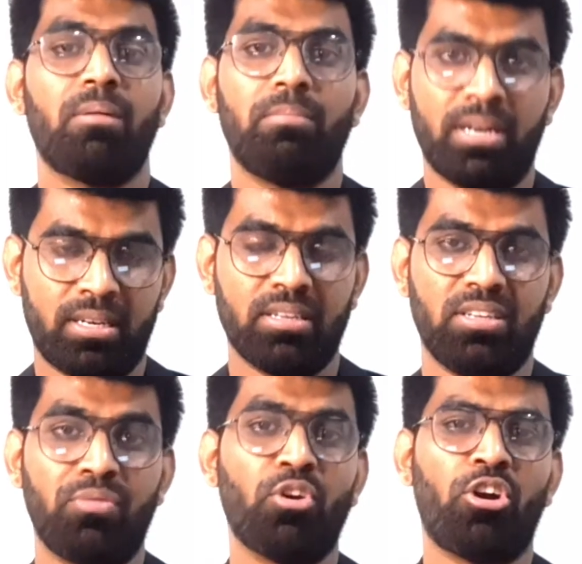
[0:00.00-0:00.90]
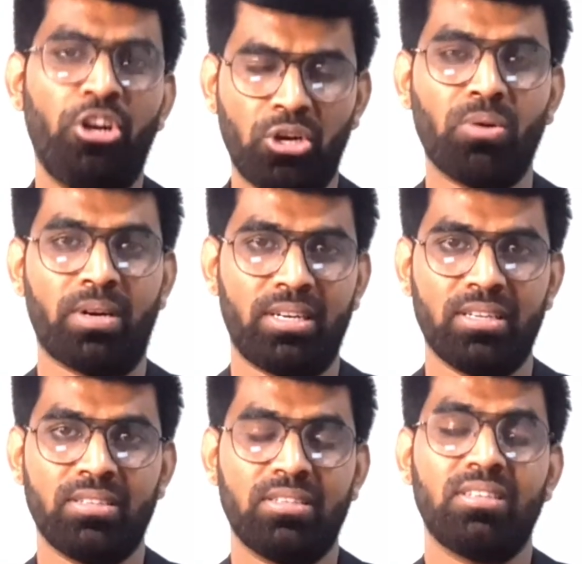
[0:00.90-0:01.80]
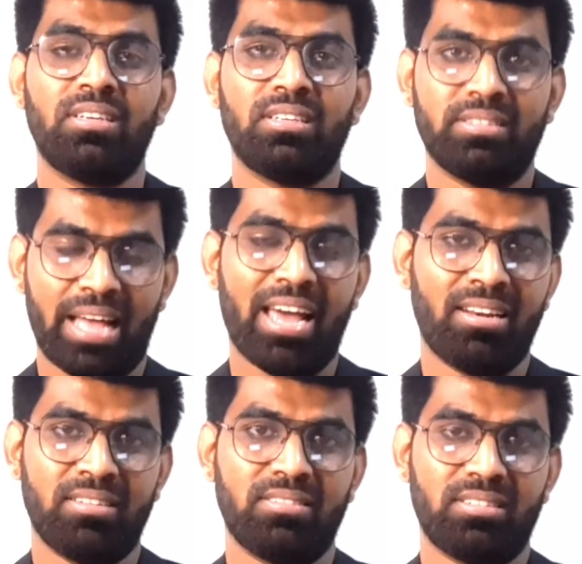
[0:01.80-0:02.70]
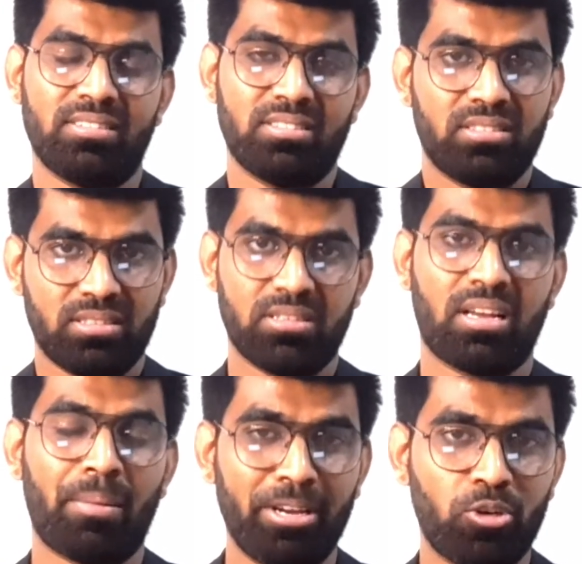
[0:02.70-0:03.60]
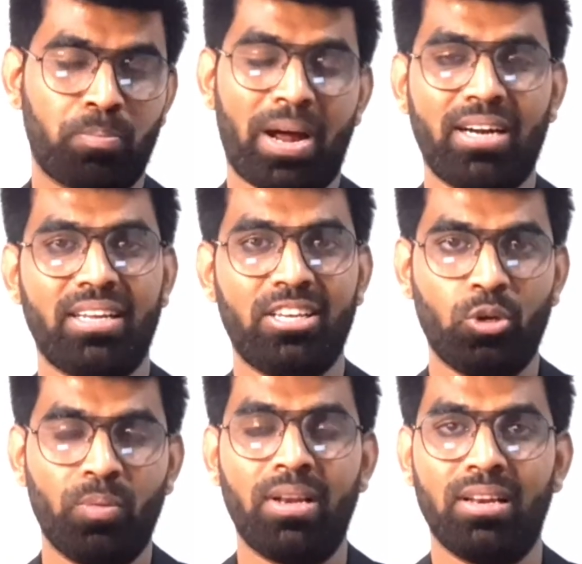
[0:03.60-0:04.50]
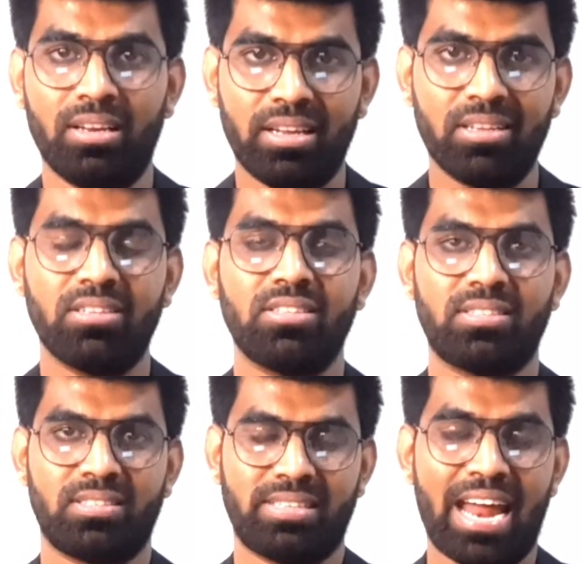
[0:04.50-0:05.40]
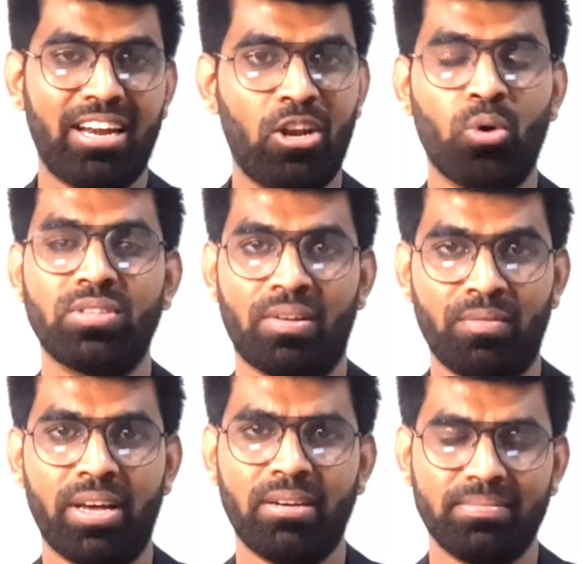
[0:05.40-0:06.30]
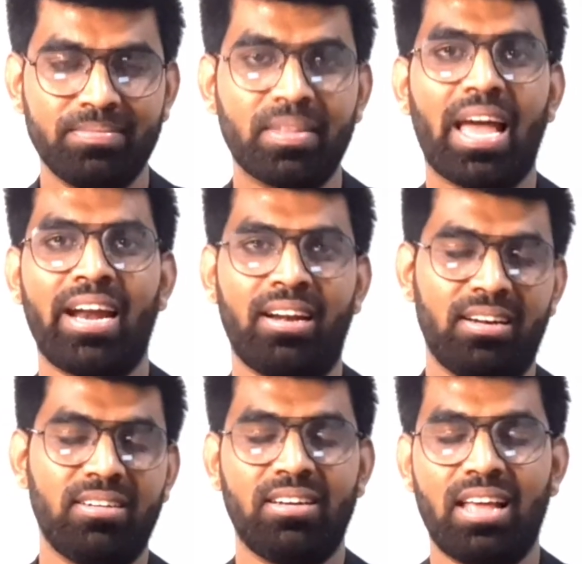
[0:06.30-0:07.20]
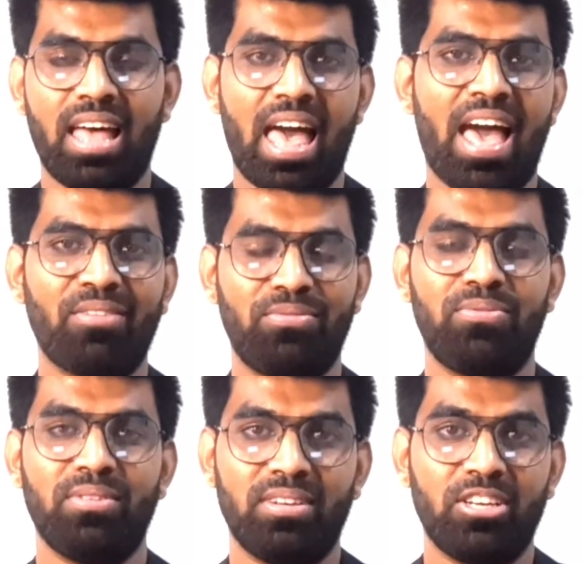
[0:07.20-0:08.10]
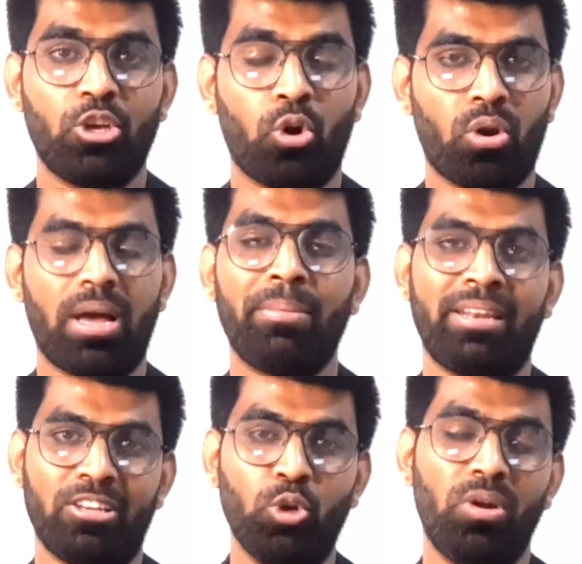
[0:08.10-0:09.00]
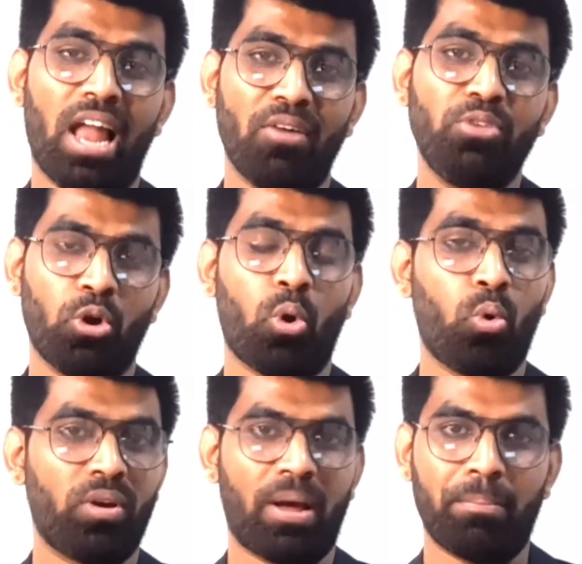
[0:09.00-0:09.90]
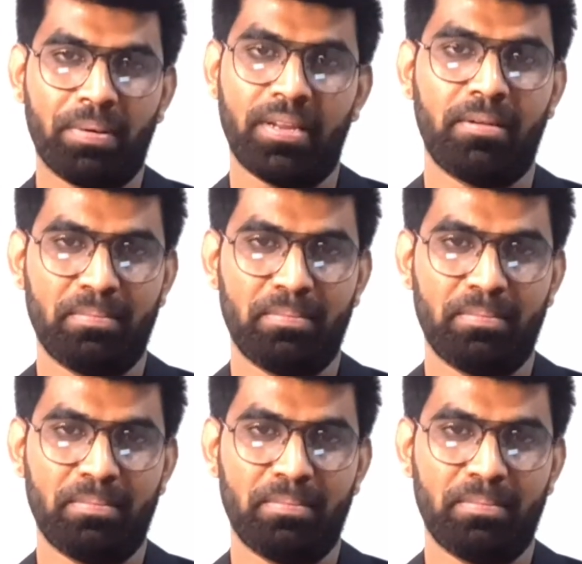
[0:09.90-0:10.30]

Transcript: But if you are an introvert, then coming to party, you will stand alone somewhere and have your, you love your own company.